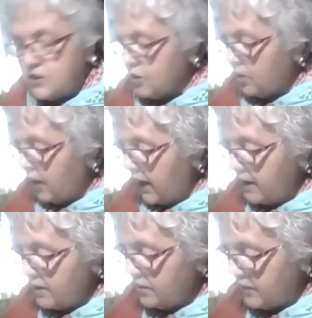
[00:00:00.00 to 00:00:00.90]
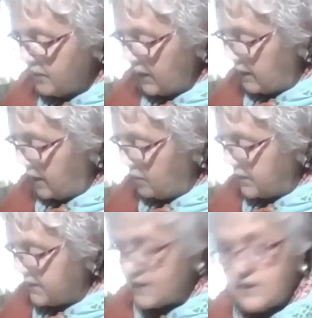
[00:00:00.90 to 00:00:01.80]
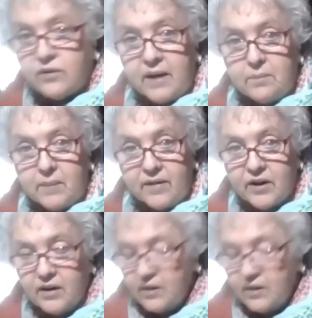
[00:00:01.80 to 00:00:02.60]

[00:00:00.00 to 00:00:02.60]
So I fell in love with this grandmother.